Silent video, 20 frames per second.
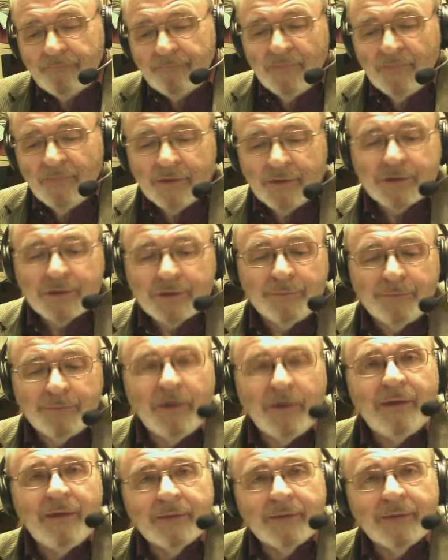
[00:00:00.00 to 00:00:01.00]
The
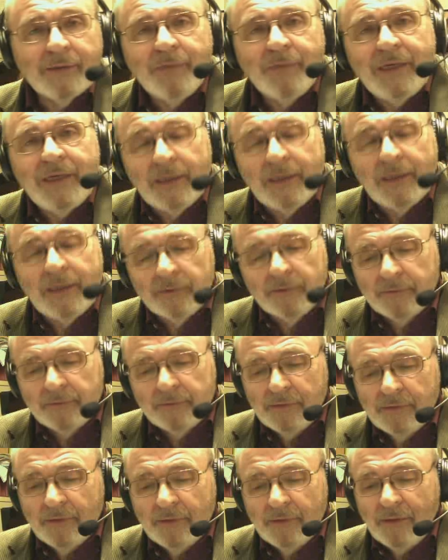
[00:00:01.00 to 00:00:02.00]
symbolic meaning
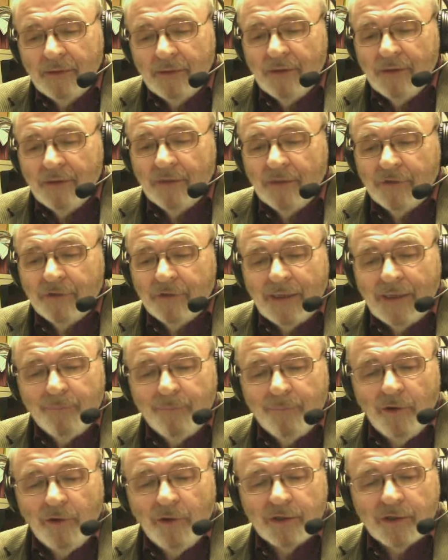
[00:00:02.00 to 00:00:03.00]
of an
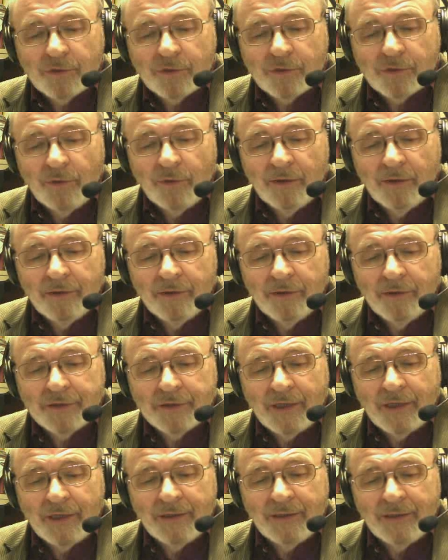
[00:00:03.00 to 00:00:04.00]
oblong square is
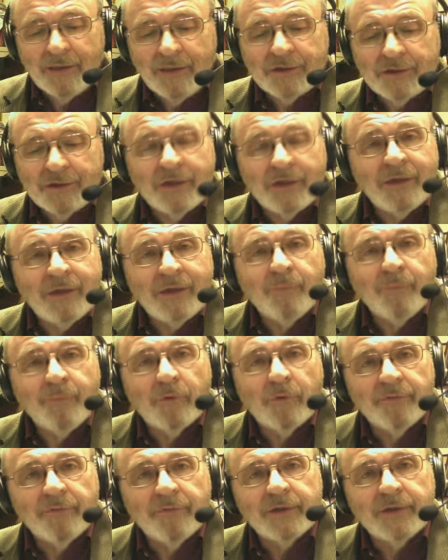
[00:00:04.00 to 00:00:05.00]
that it is an
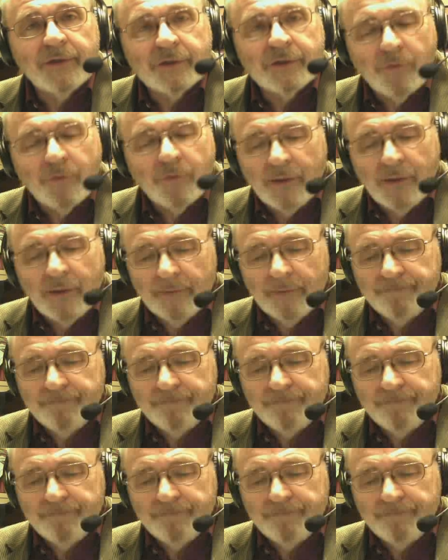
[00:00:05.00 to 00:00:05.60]
imperfect square.